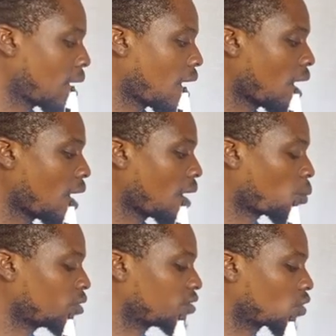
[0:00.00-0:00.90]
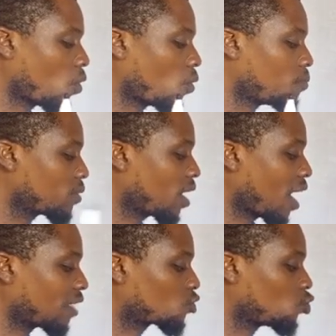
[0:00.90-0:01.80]
what is it called?
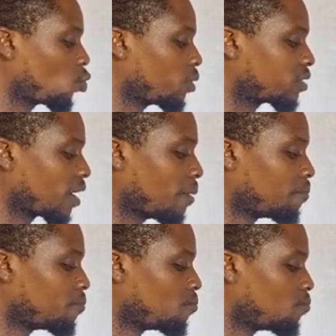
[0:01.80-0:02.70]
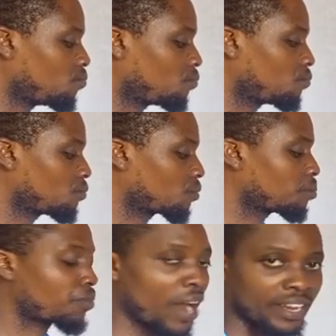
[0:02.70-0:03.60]
Has to do with
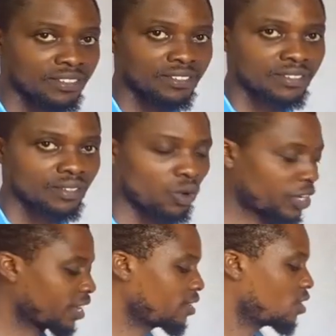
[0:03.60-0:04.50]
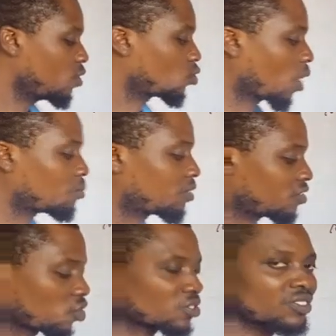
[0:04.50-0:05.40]
price. Okay, so
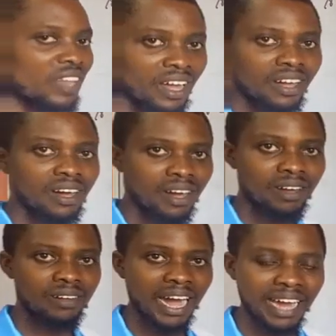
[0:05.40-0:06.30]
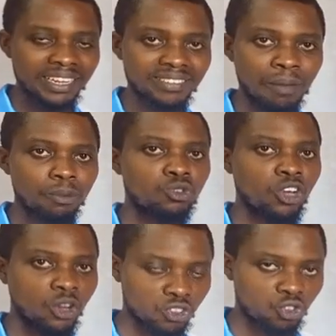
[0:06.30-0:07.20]
this is just an example
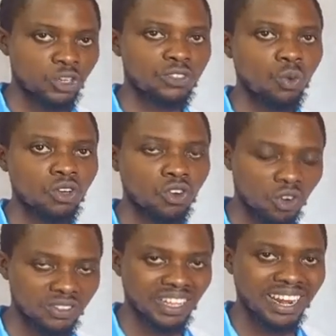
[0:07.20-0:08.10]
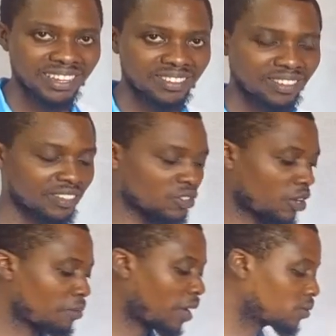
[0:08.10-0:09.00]
to illustrate what cross elasticity is
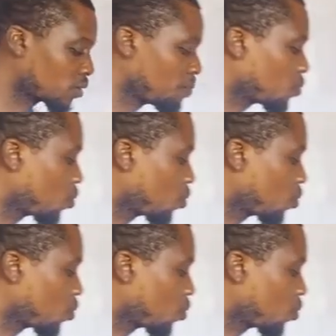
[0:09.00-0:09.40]
all about.